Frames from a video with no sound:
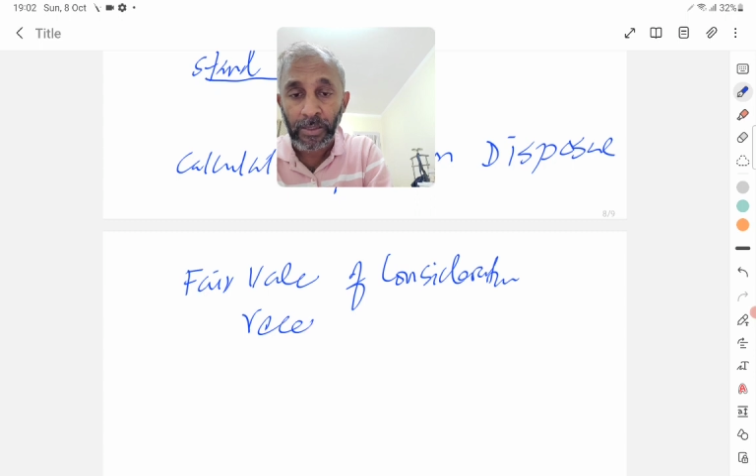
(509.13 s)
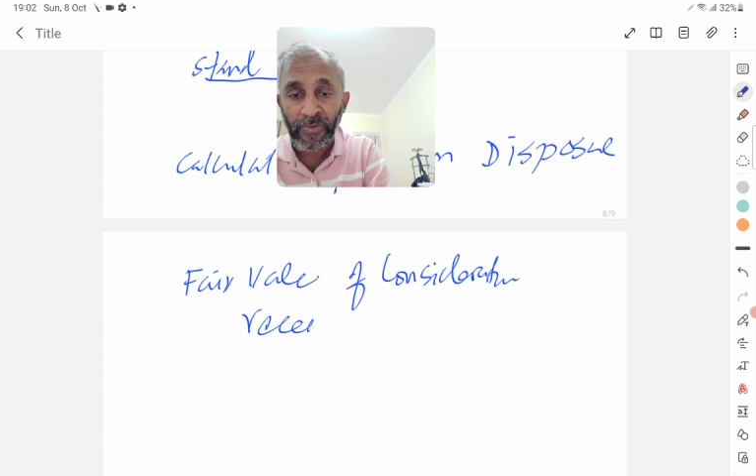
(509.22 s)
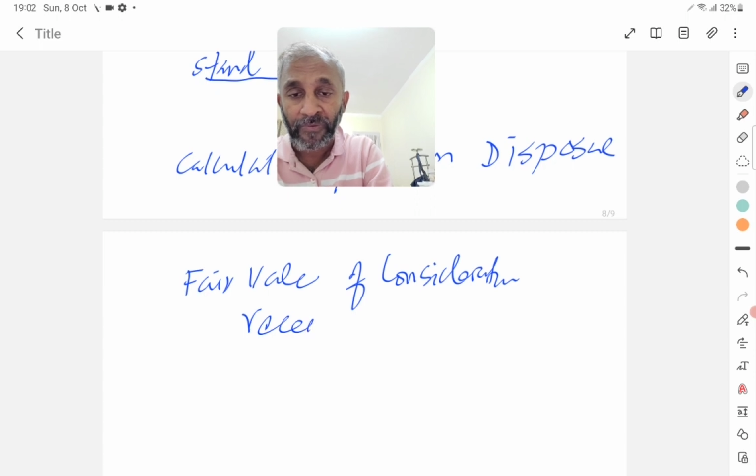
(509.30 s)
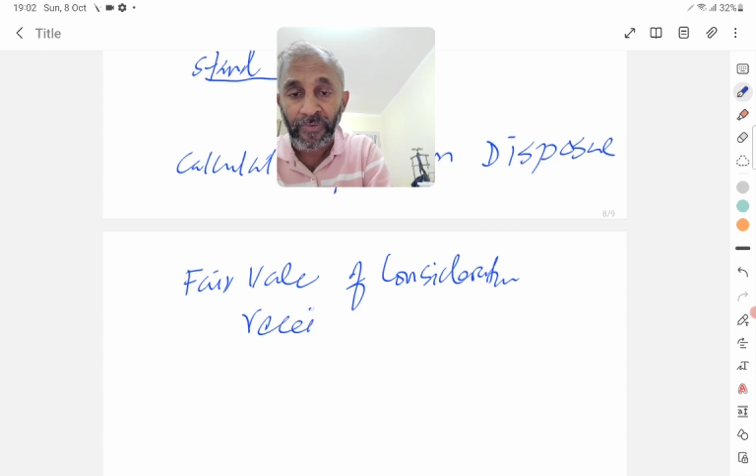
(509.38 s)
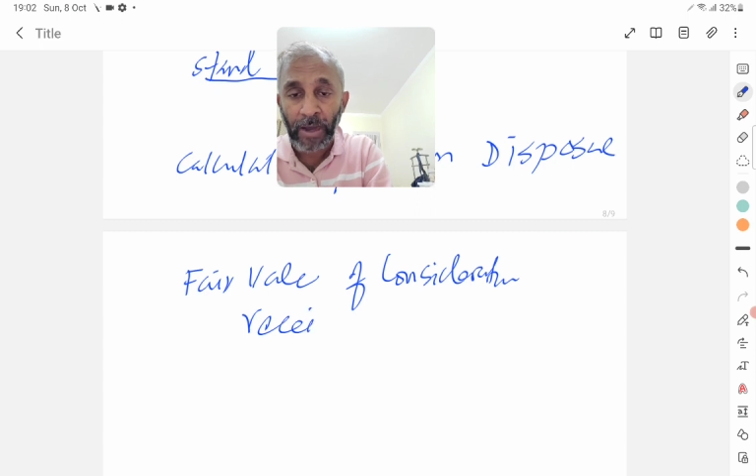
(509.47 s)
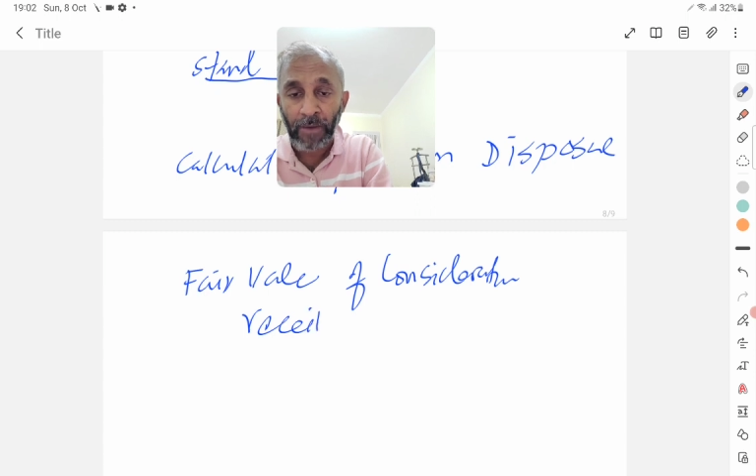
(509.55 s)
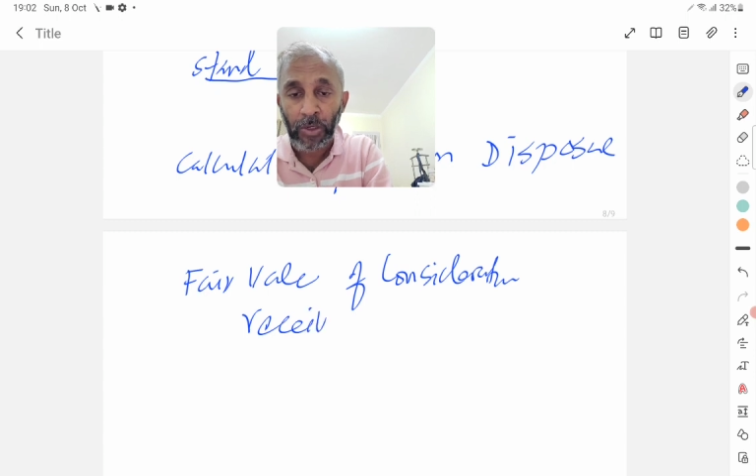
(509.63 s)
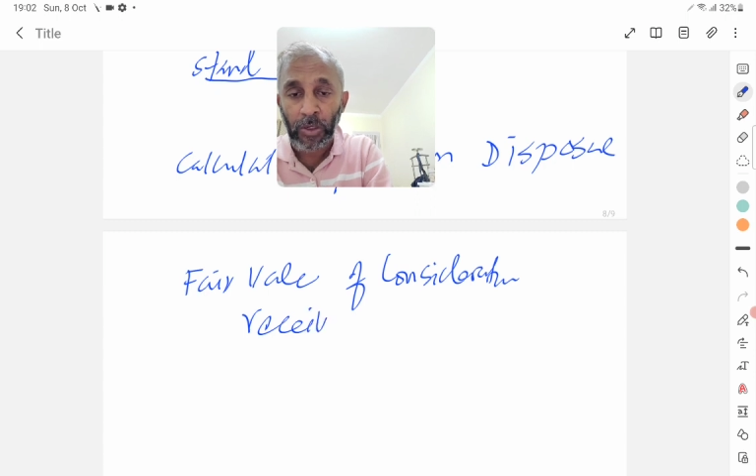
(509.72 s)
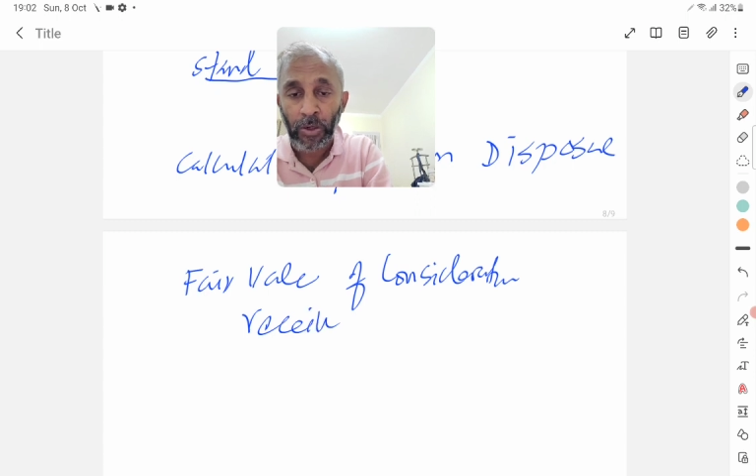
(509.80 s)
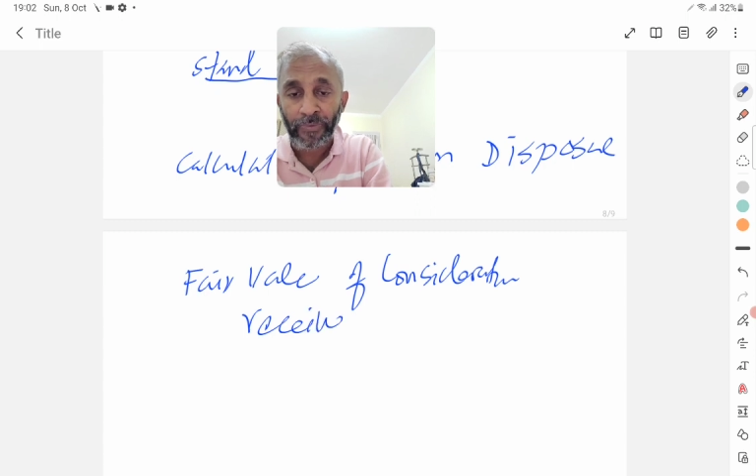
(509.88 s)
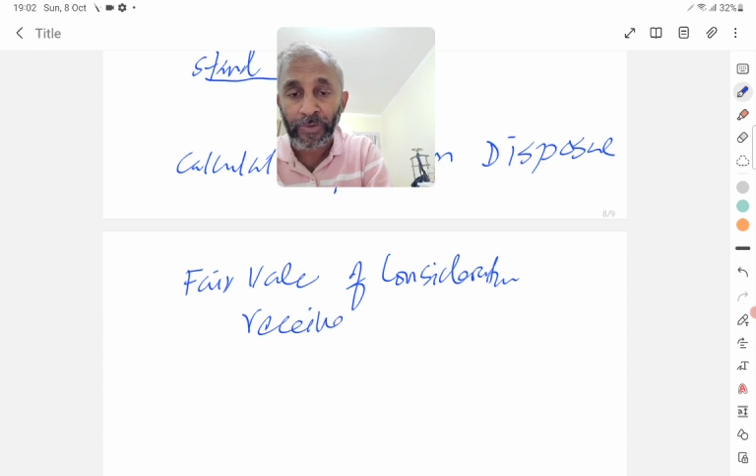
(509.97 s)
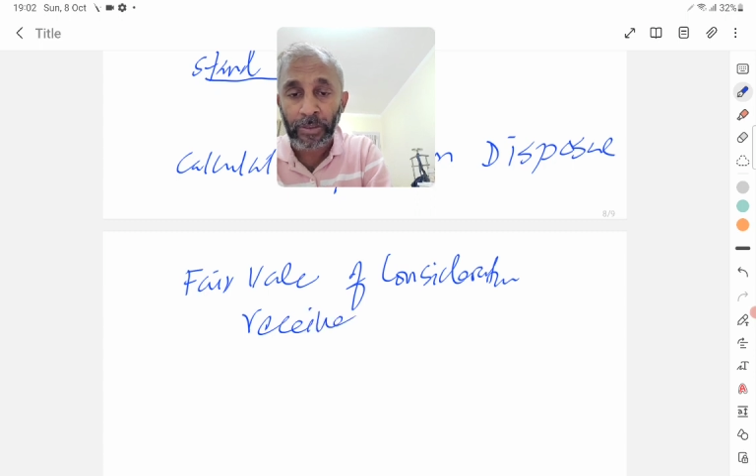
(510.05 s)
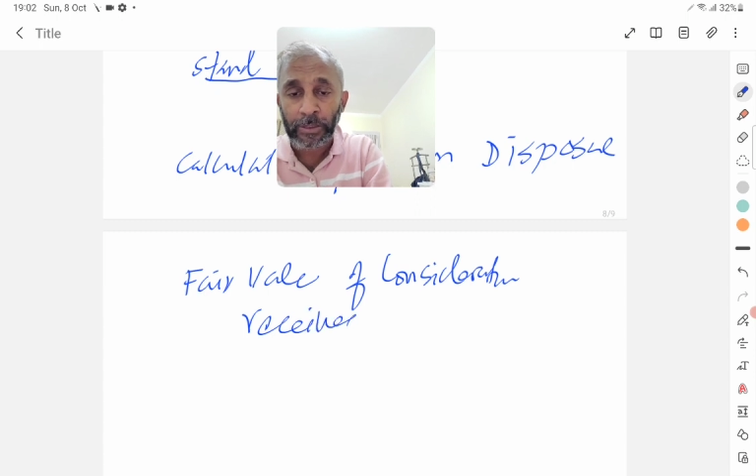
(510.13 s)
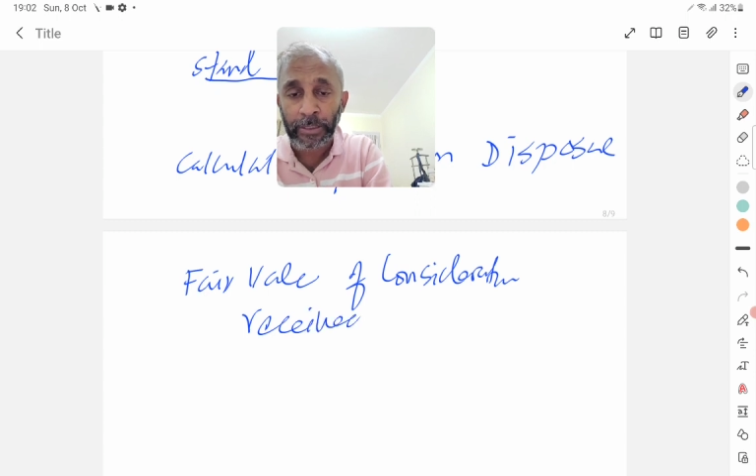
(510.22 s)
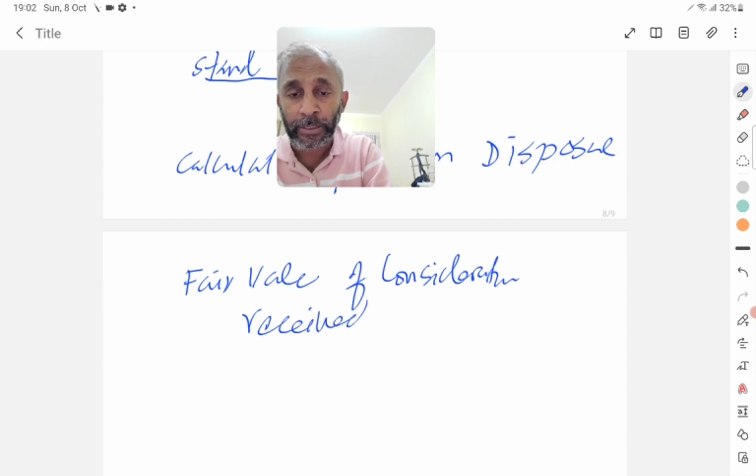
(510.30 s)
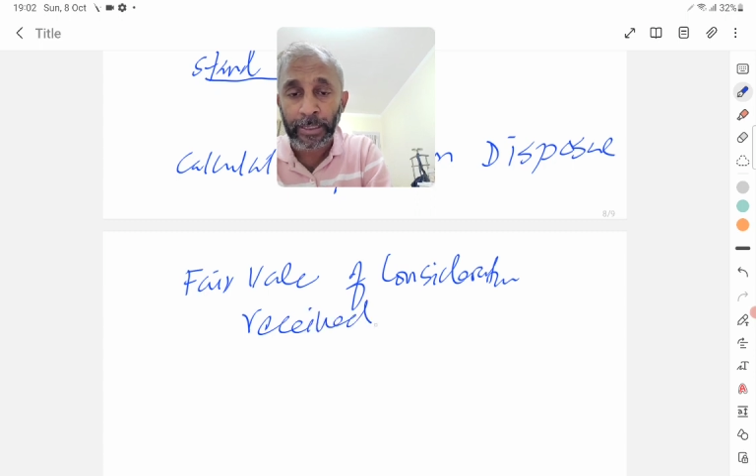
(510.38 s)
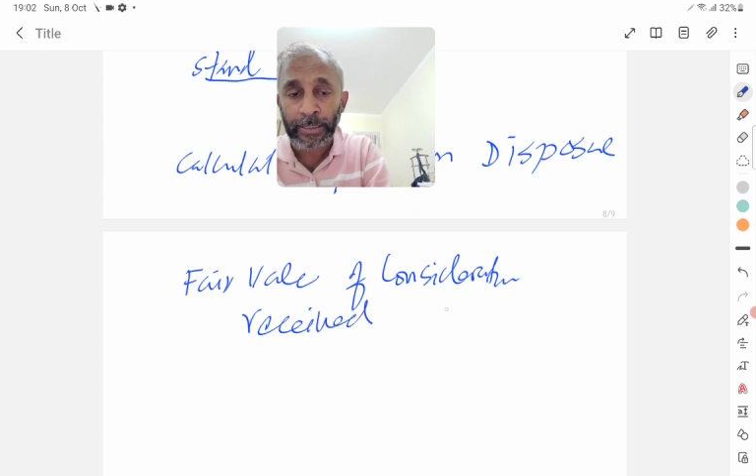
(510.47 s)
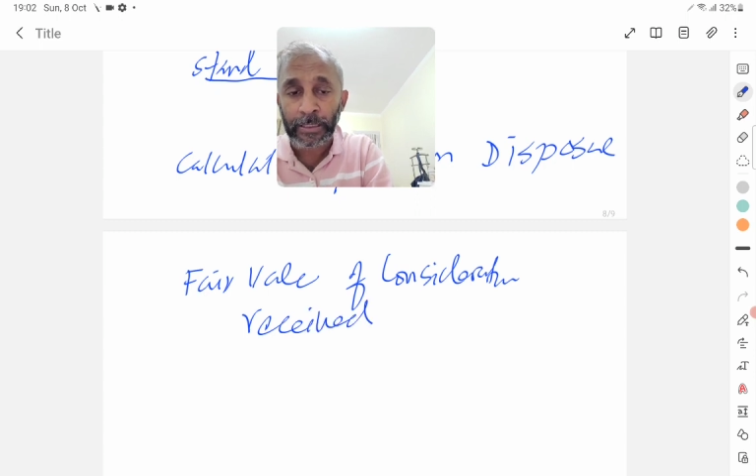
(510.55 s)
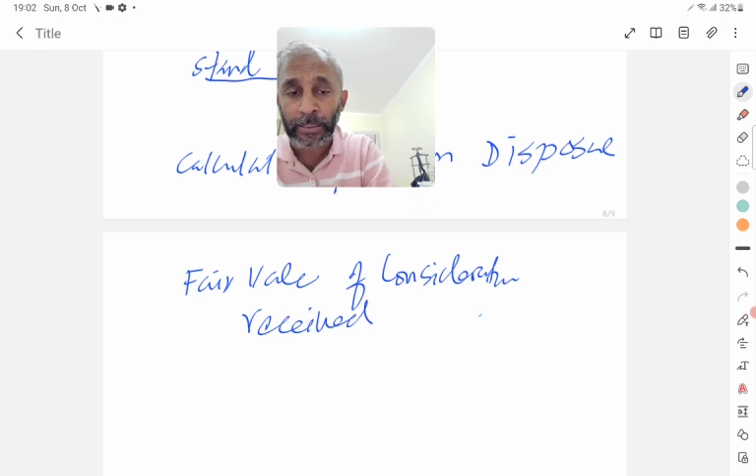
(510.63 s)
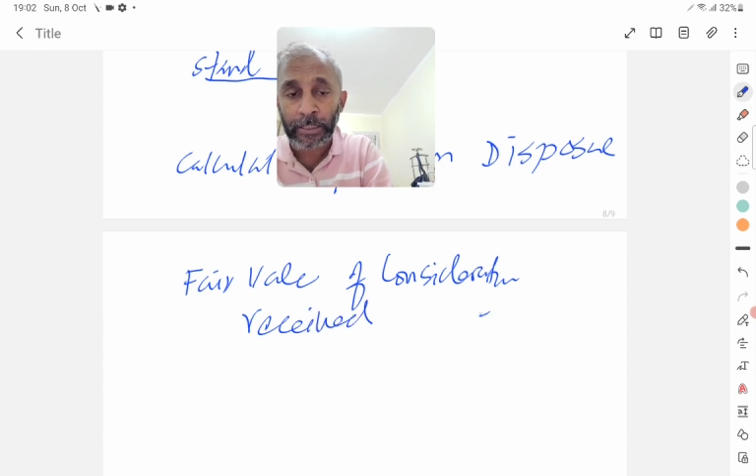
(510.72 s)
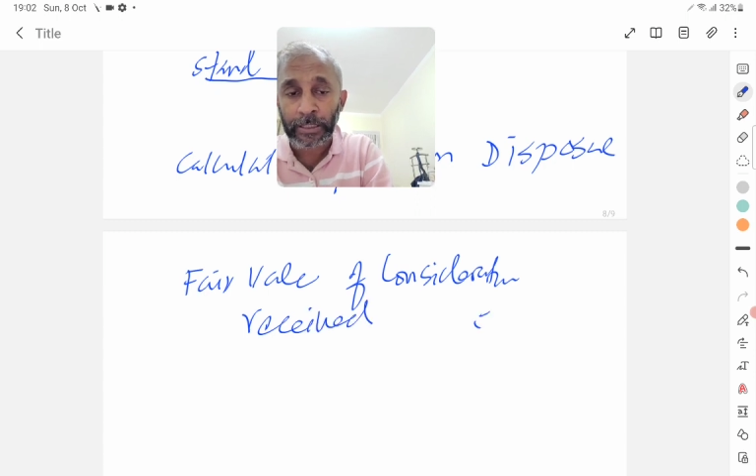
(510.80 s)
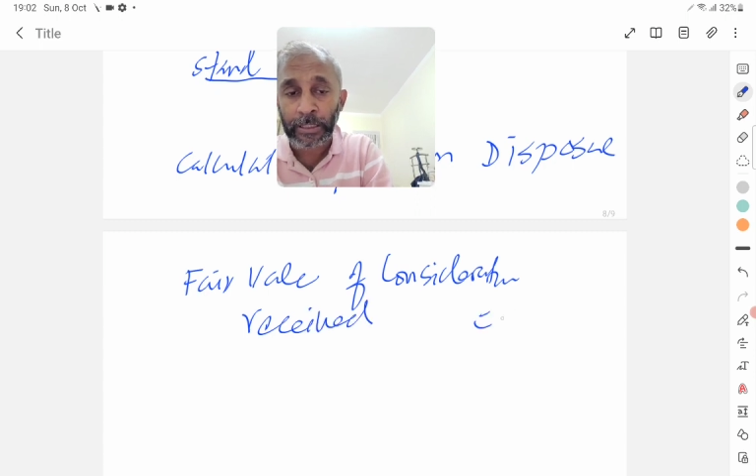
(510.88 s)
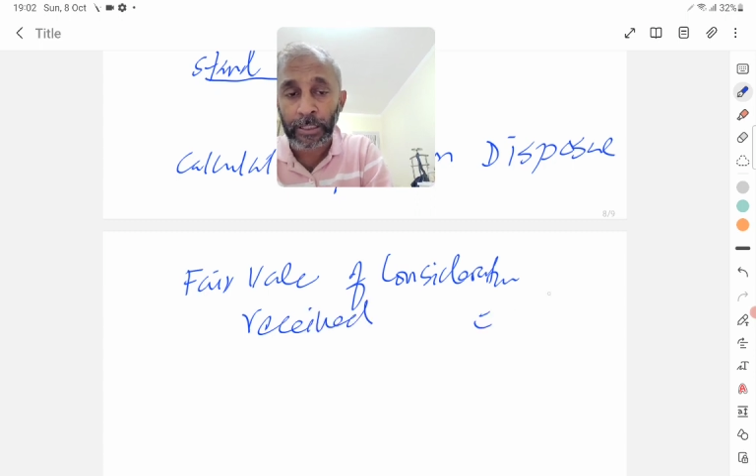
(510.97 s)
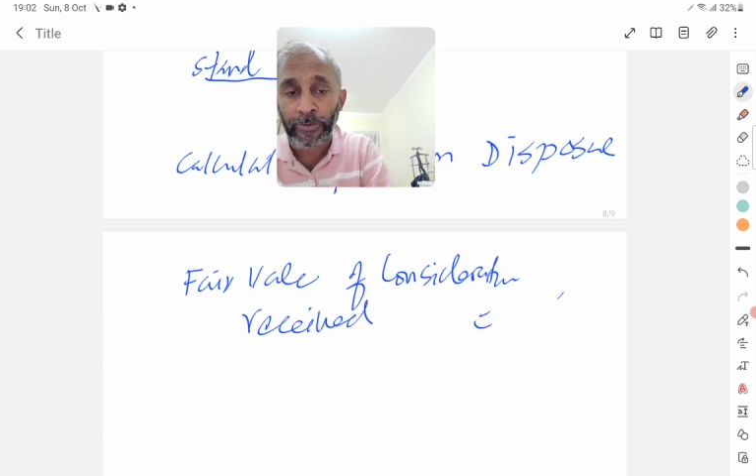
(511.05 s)
Fair value of consideration
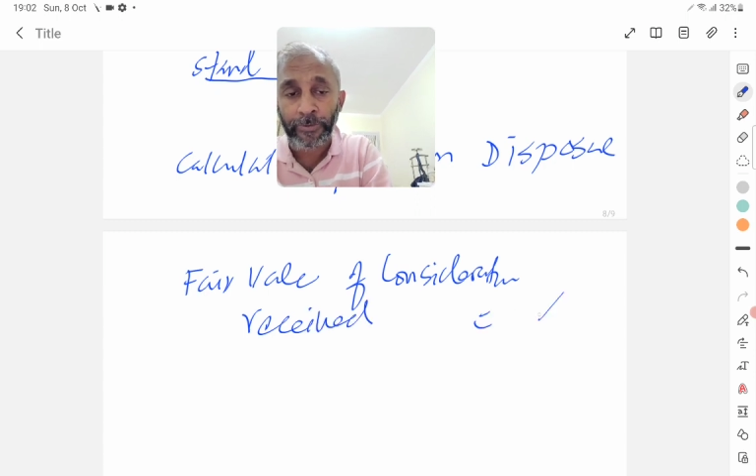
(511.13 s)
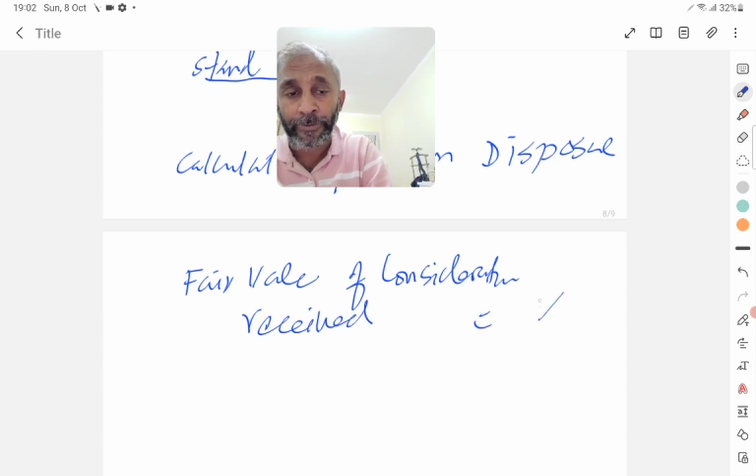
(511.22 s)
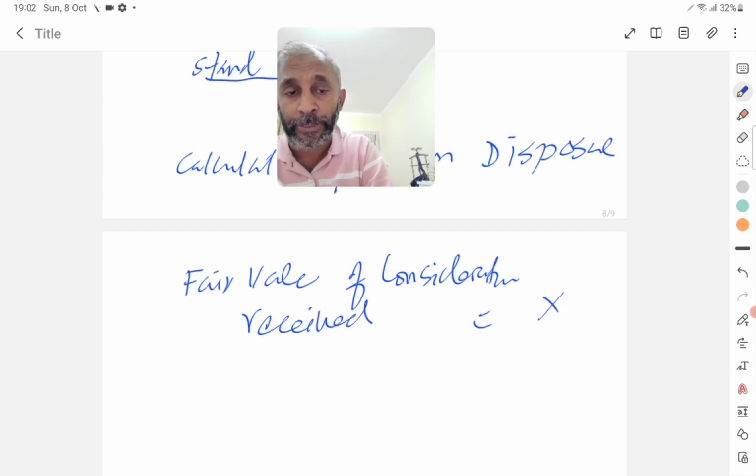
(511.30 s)
received,